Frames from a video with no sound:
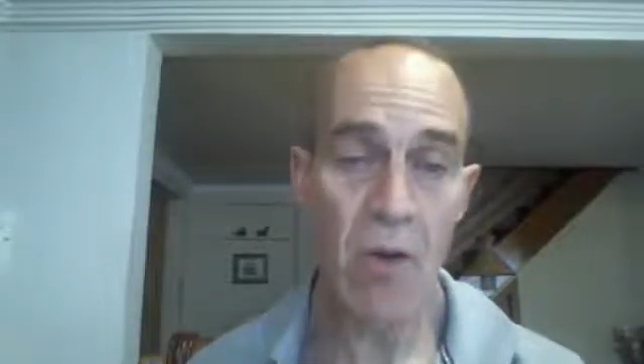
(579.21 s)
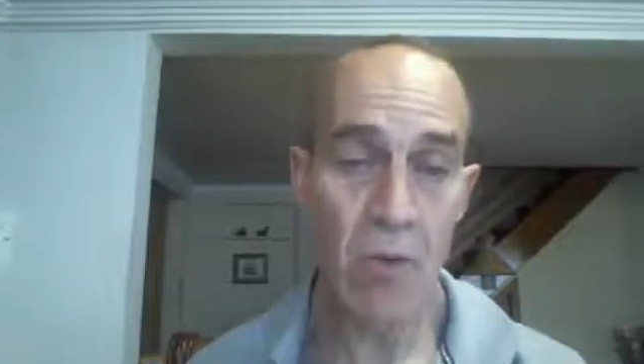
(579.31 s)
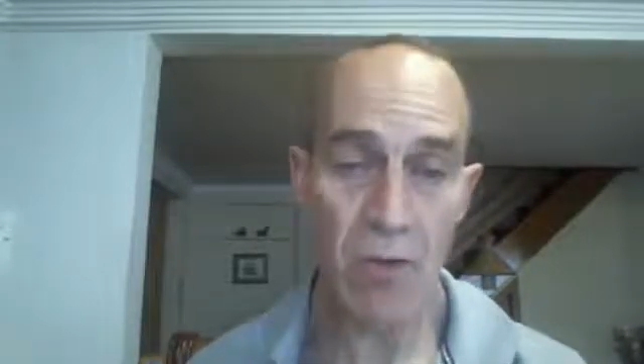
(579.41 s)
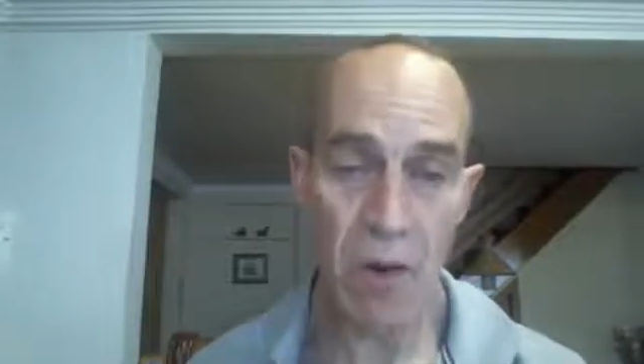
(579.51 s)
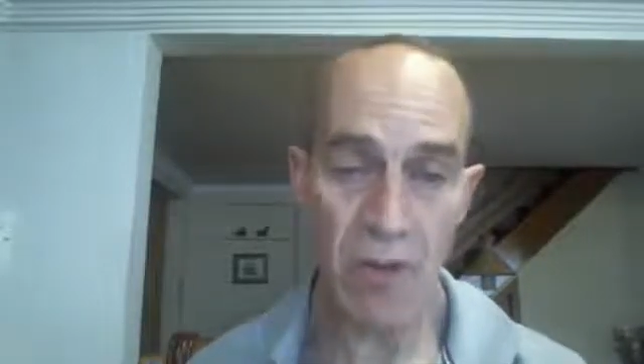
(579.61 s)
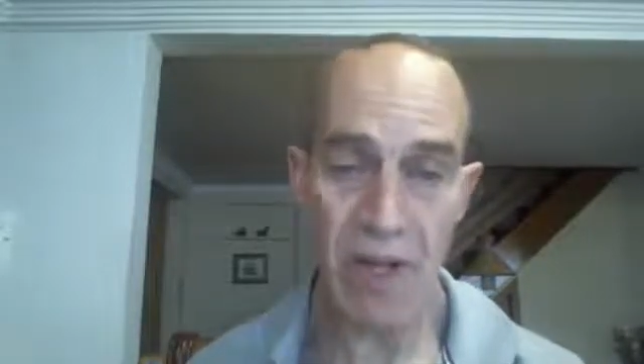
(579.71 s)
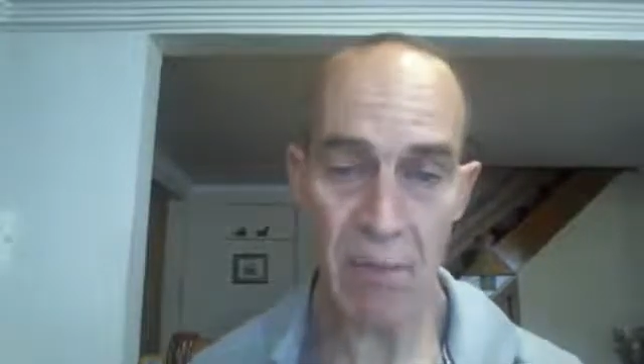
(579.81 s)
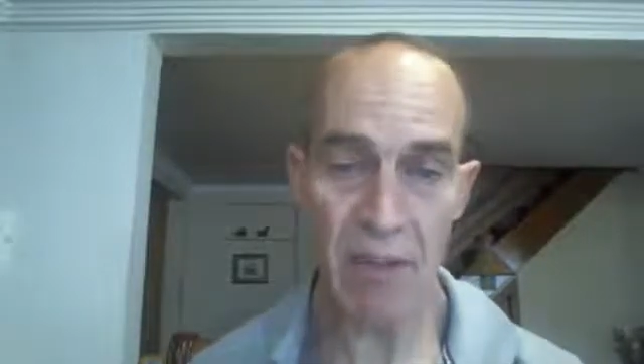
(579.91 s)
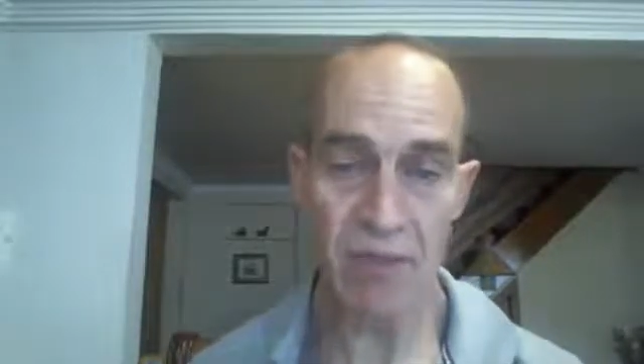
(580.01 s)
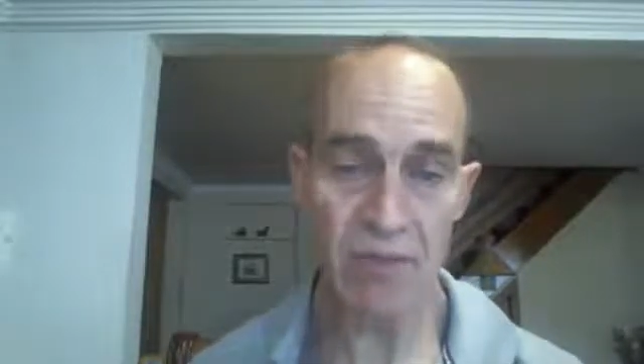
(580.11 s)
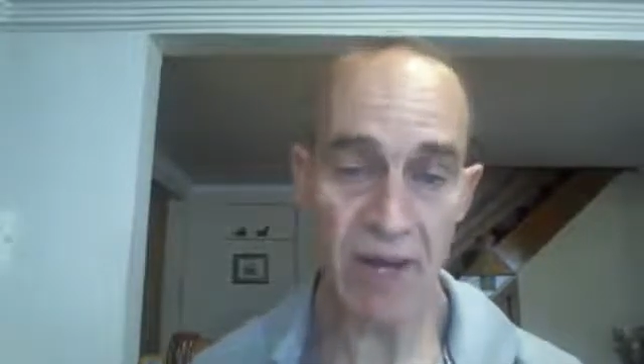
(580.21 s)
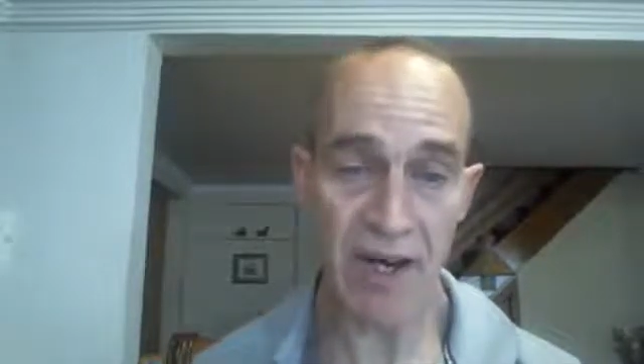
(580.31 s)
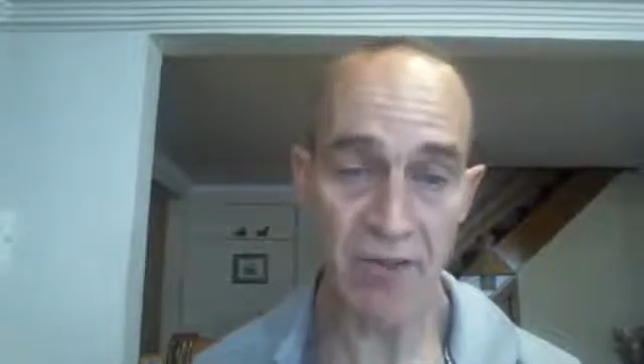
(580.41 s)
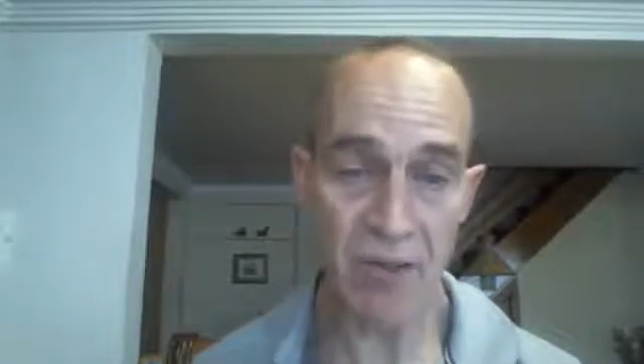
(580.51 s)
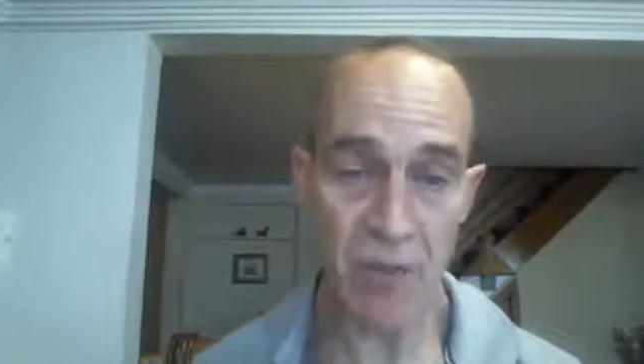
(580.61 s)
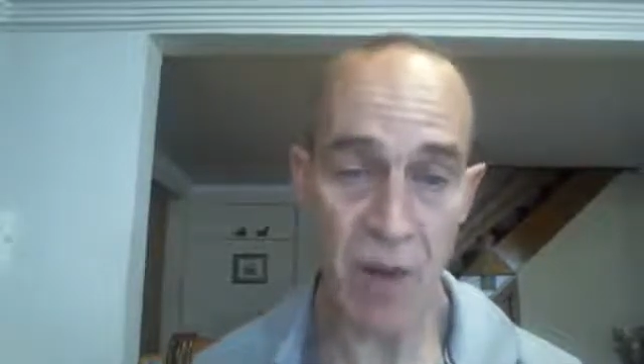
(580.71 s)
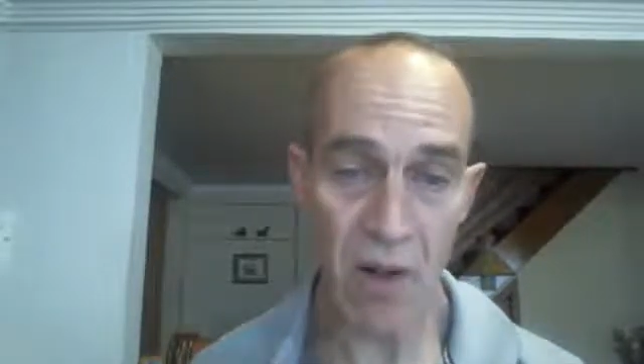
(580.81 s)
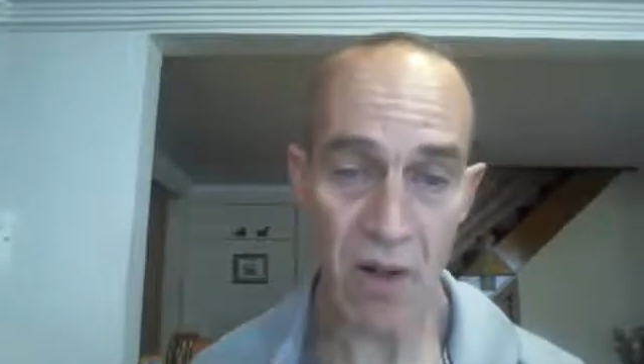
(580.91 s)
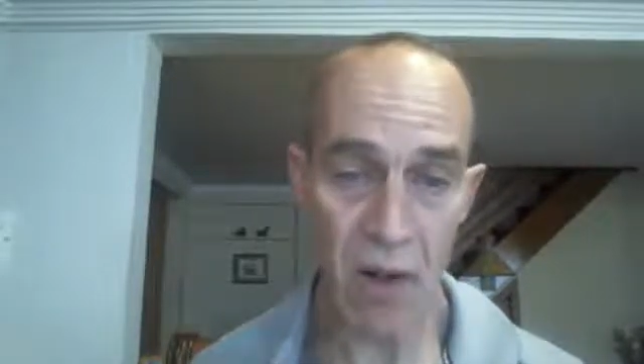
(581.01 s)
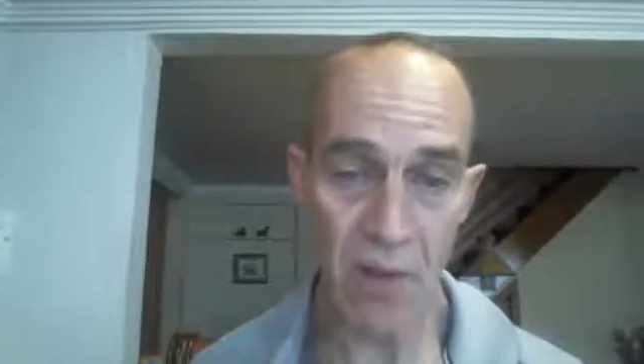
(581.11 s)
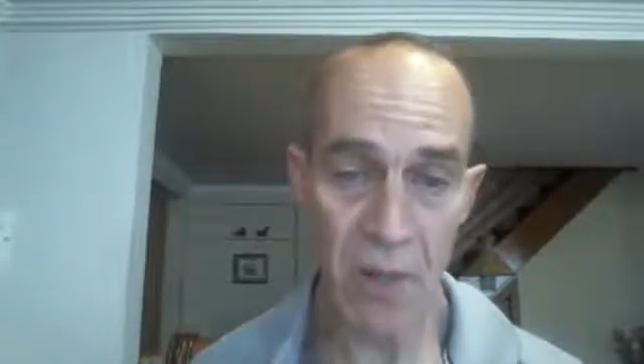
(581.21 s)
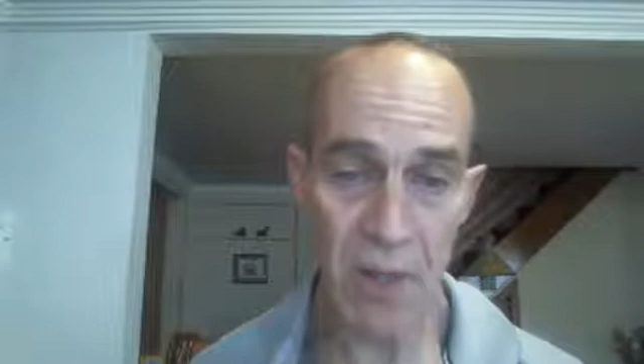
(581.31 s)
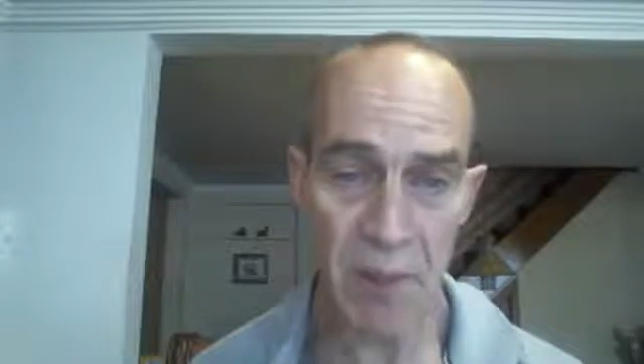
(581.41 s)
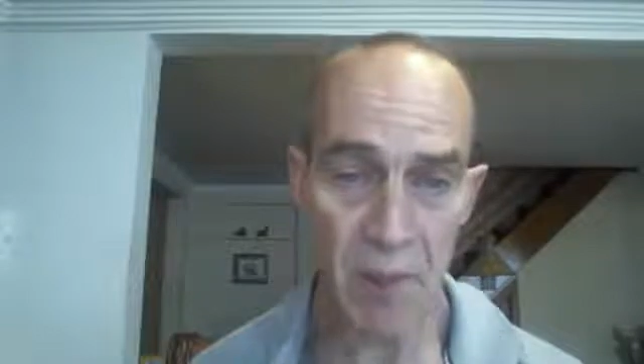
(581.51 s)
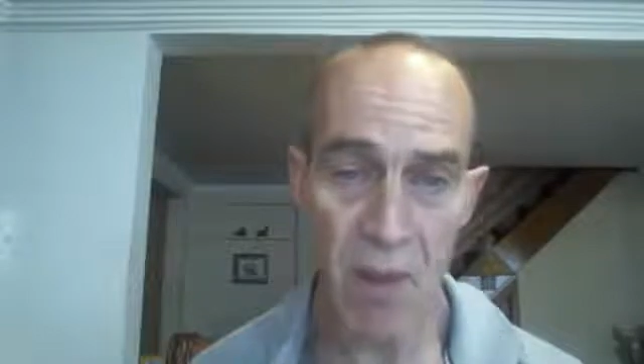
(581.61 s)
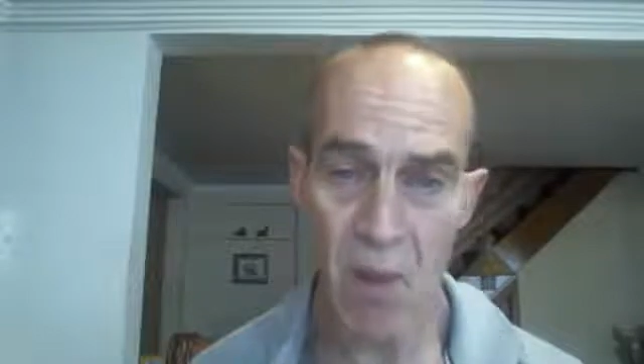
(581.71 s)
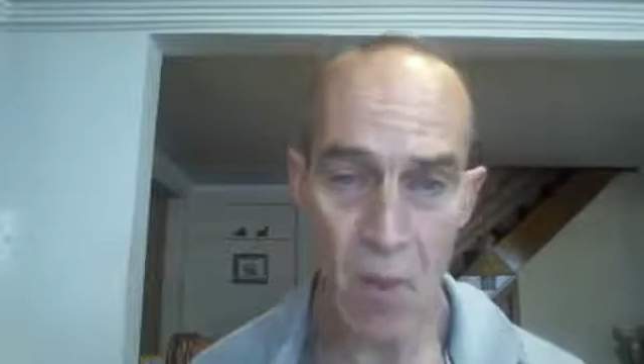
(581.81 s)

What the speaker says: who don't get much chance to talk to other people,